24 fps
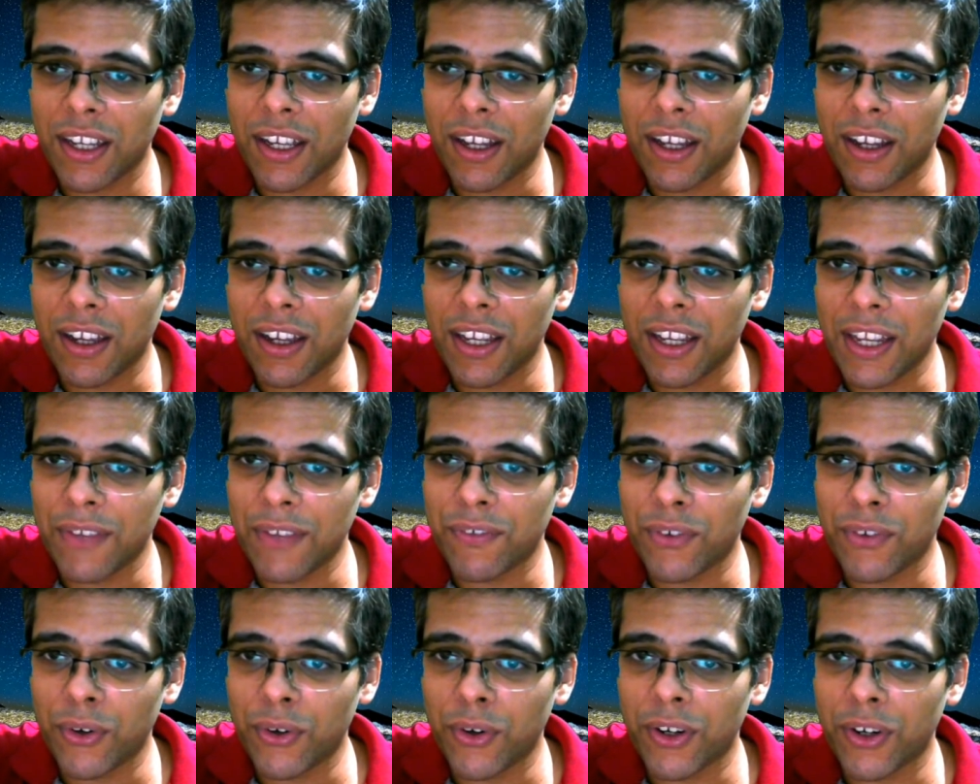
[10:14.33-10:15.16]

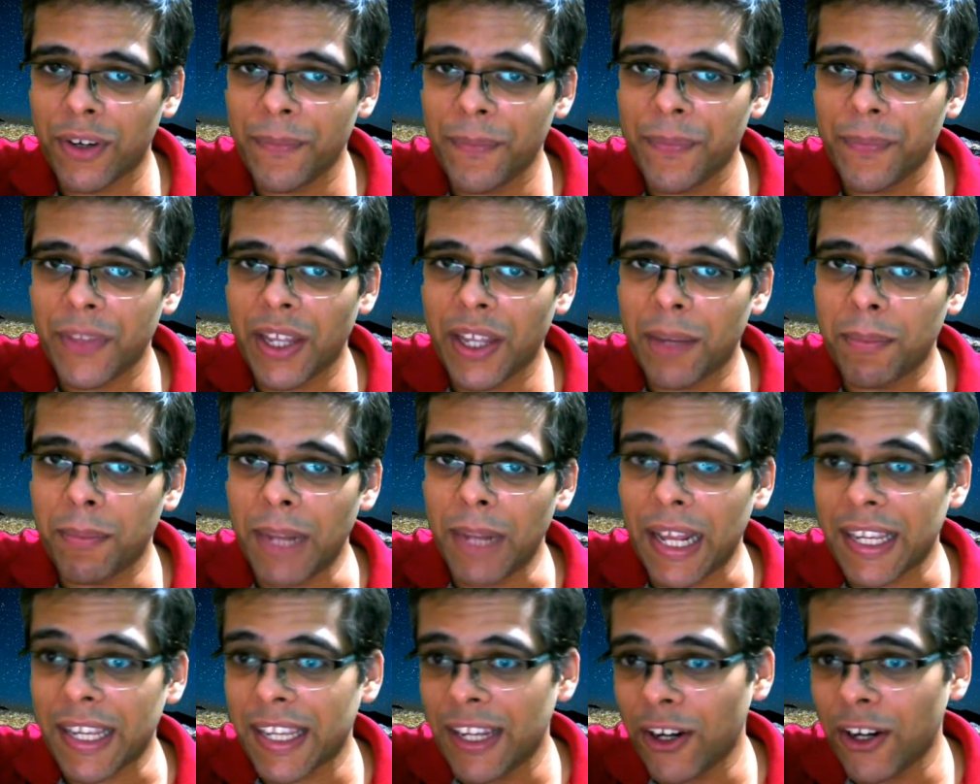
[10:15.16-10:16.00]
a4,
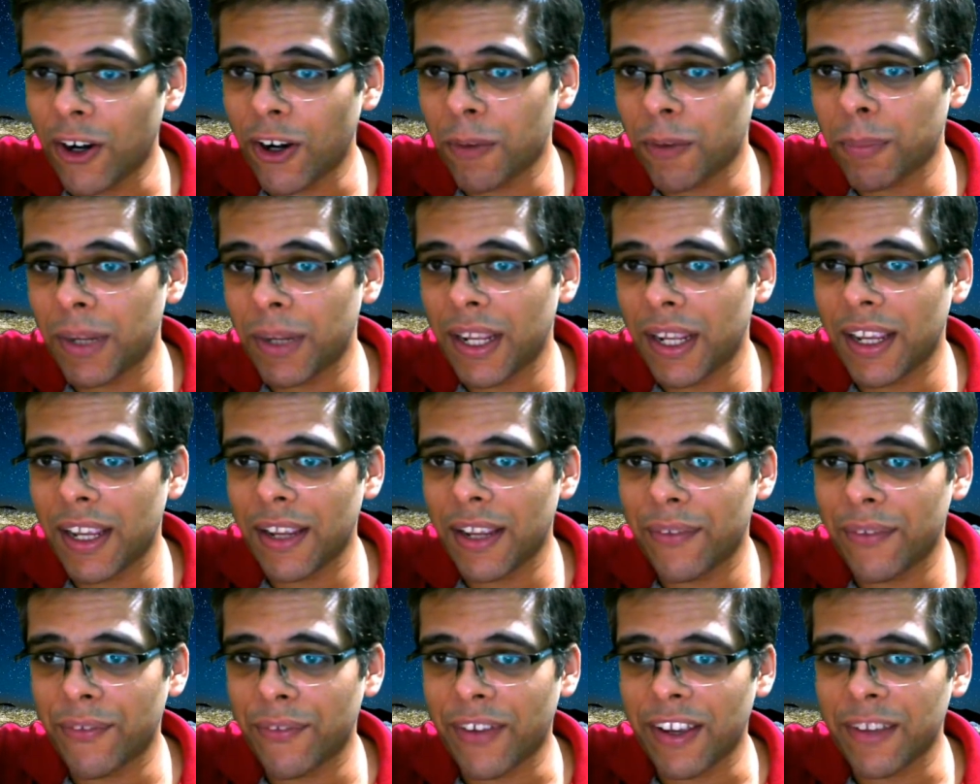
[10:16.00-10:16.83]
black cannot play
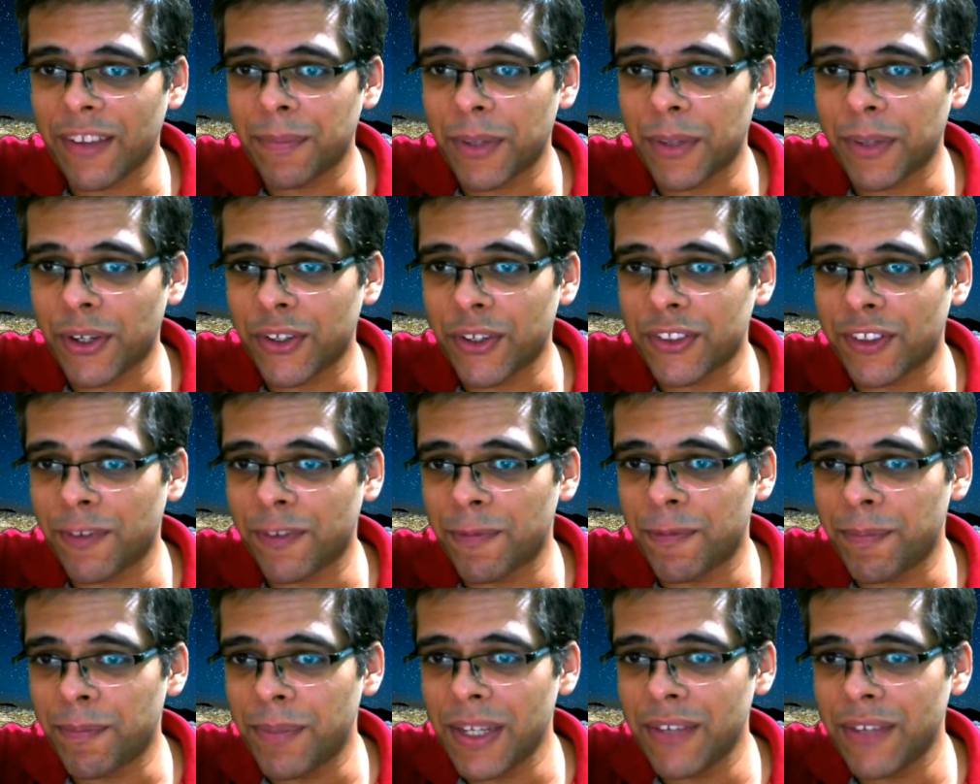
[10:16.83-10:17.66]
a5 because of
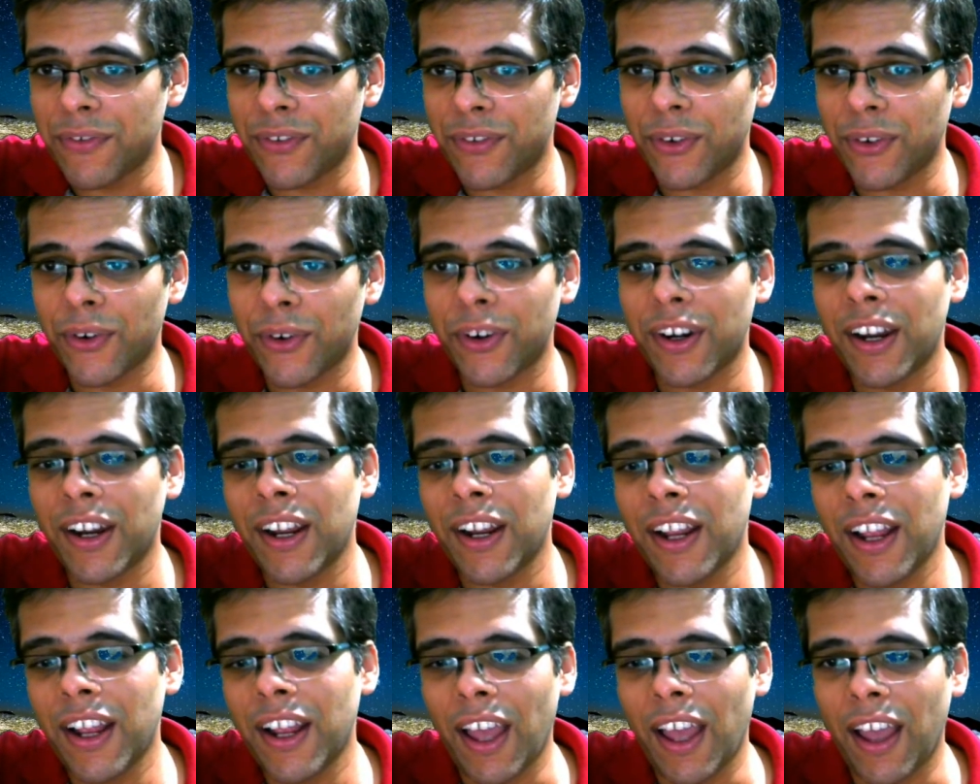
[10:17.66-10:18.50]
b4,
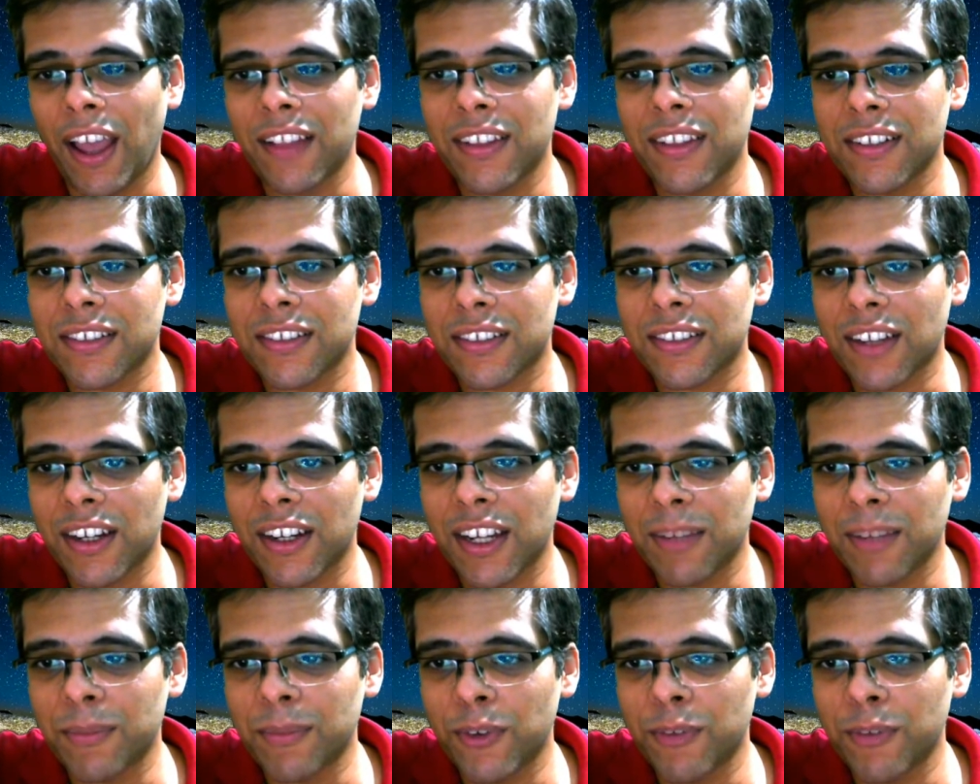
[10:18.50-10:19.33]
and this
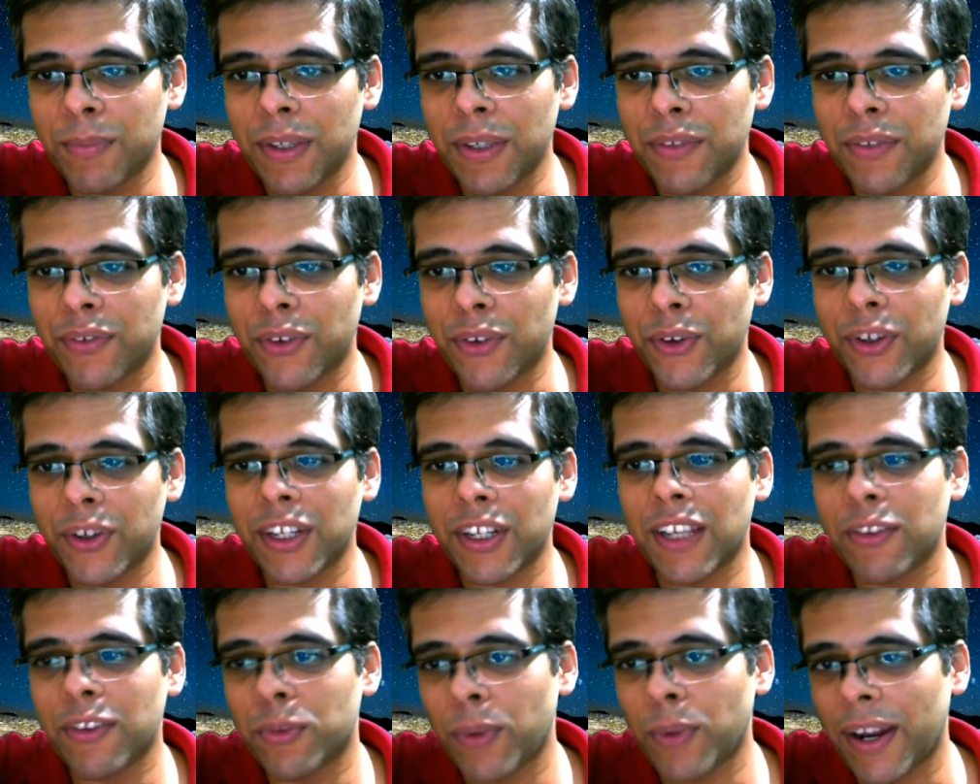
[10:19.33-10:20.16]
stunning move
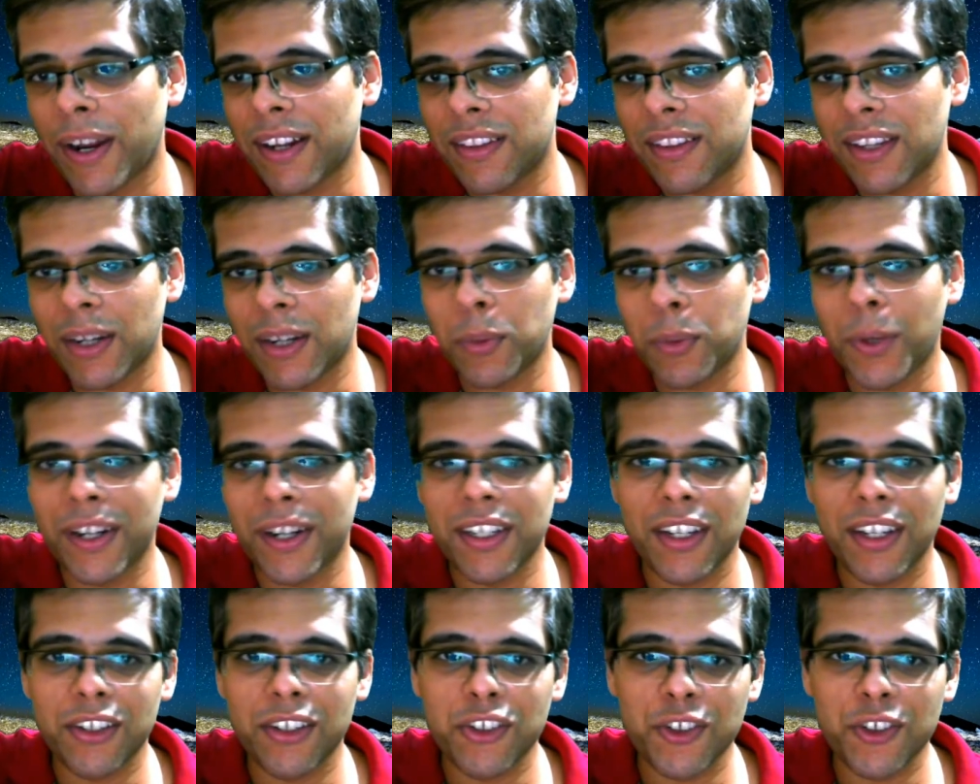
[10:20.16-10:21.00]
b4 gives white the
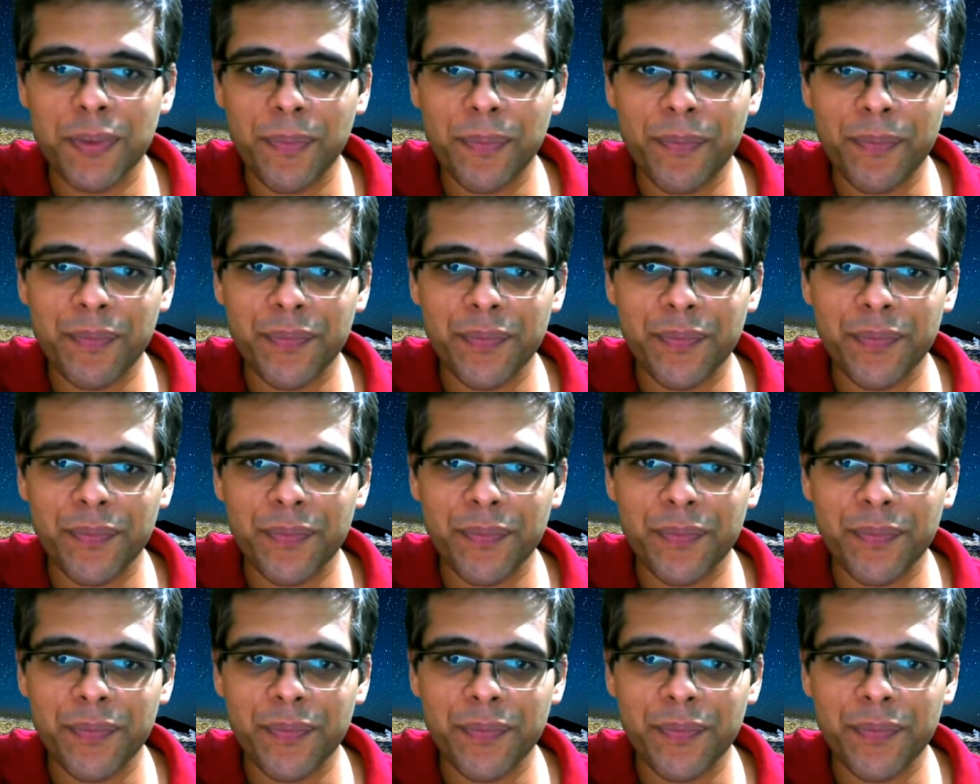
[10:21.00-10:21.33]
advantage.